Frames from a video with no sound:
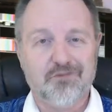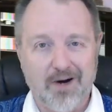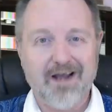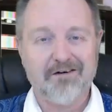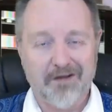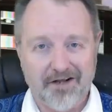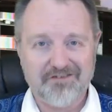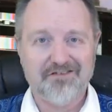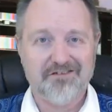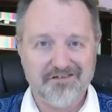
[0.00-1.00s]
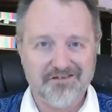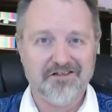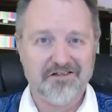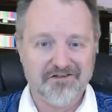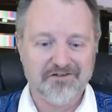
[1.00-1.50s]
Dragnet
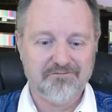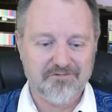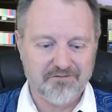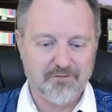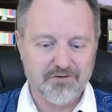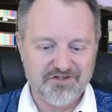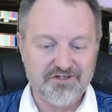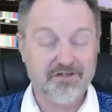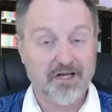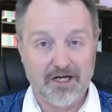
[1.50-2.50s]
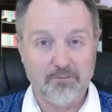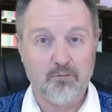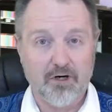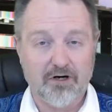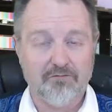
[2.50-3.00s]
did it, the first that I'm
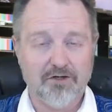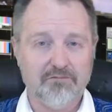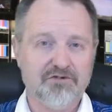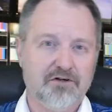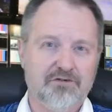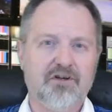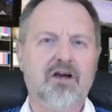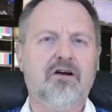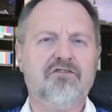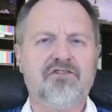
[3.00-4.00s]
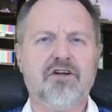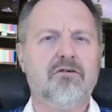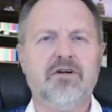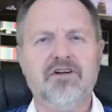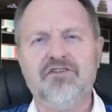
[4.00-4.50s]
aware of. There was an entire
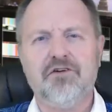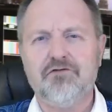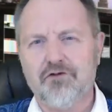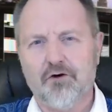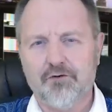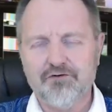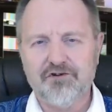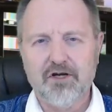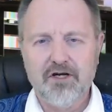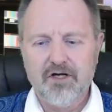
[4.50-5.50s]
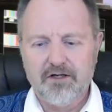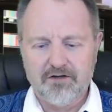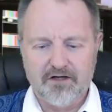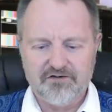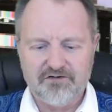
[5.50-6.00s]
series of shows
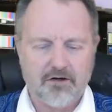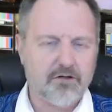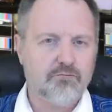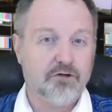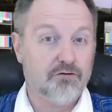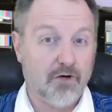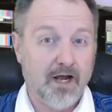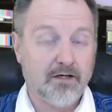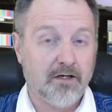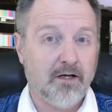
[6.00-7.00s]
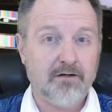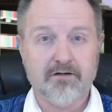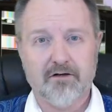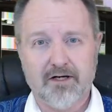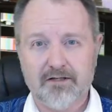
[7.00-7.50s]
that started with Dragnet
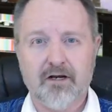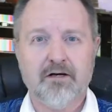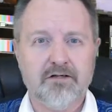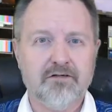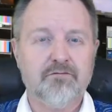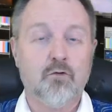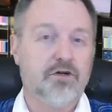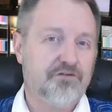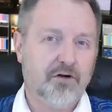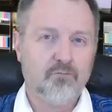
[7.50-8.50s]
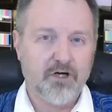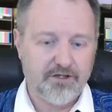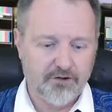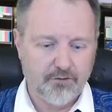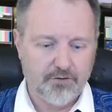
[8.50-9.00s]
in the late 1940s on
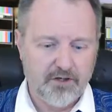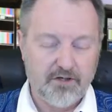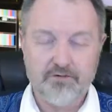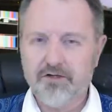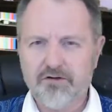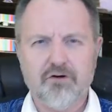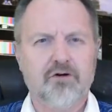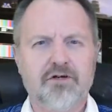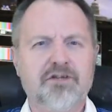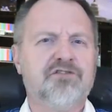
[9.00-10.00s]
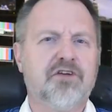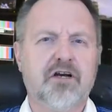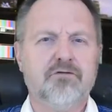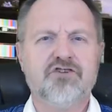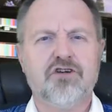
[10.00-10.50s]
radio that occurred
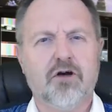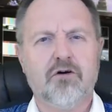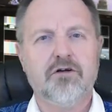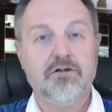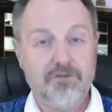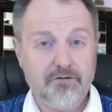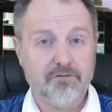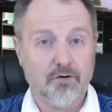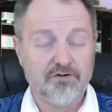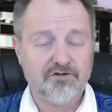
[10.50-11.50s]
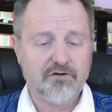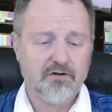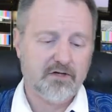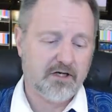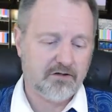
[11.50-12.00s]
inside of a shared universe
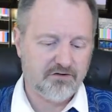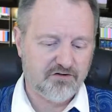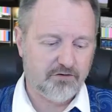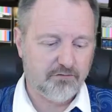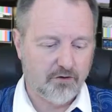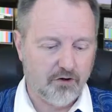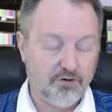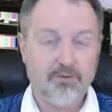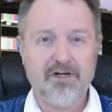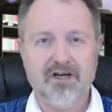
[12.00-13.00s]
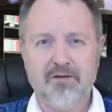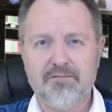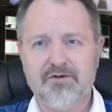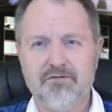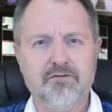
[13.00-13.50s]
that continued all the way
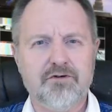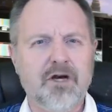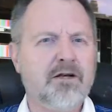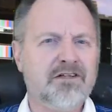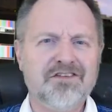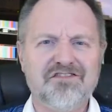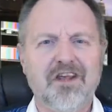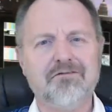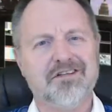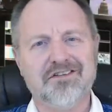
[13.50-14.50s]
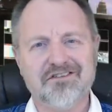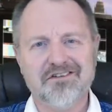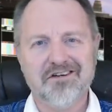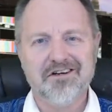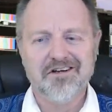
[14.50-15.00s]
up through the 1970s.
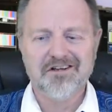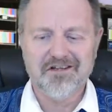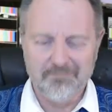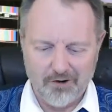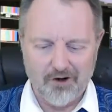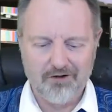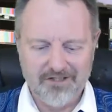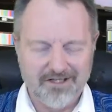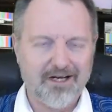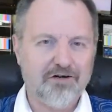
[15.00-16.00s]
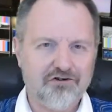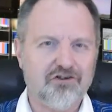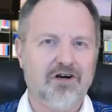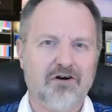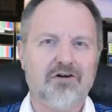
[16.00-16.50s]
They were all in a
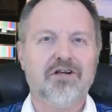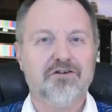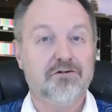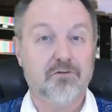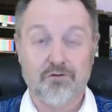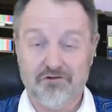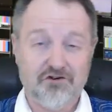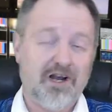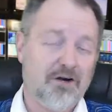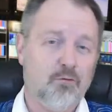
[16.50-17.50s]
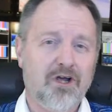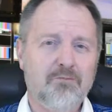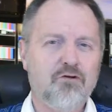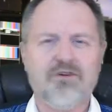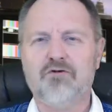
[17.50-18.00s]
shared universe. Jack
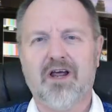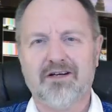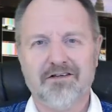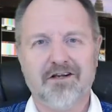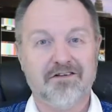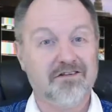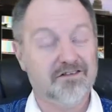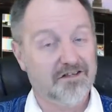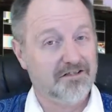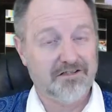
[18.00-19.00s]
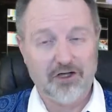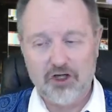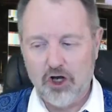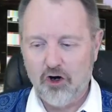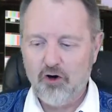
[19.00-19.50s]
Webb with Dragnet did it
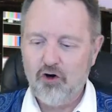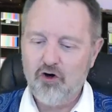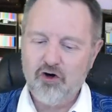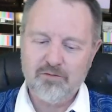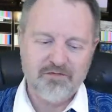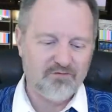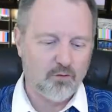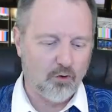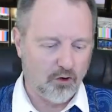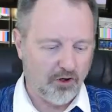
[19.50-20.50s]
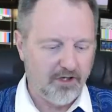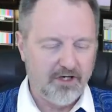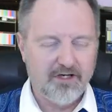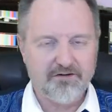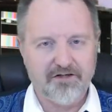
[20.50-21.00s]
long before
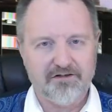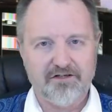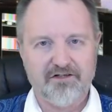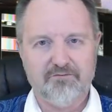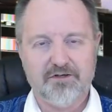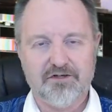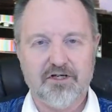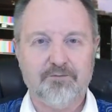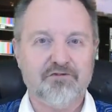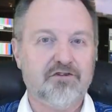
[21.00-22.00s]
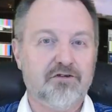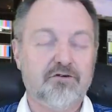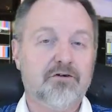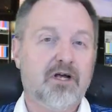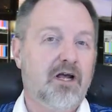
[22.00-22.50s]
they did it with the
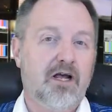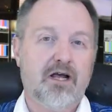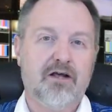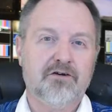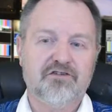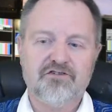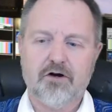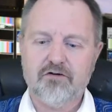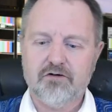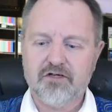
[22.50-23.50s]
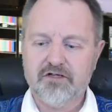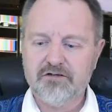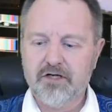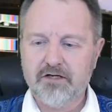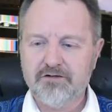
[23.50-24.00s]
MCU, and Star Trek
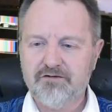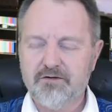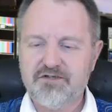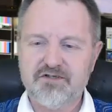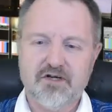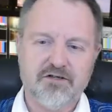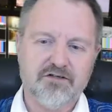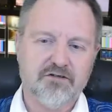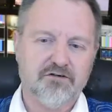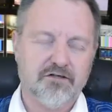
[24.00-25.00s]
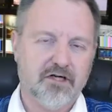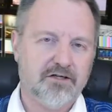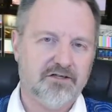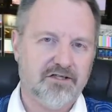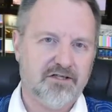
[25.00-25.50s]
didn't get into it until the
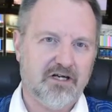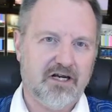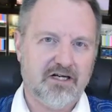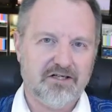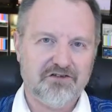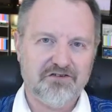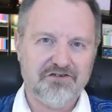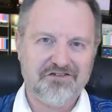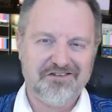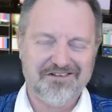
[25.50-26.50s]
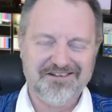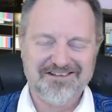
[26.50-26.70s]
1980s.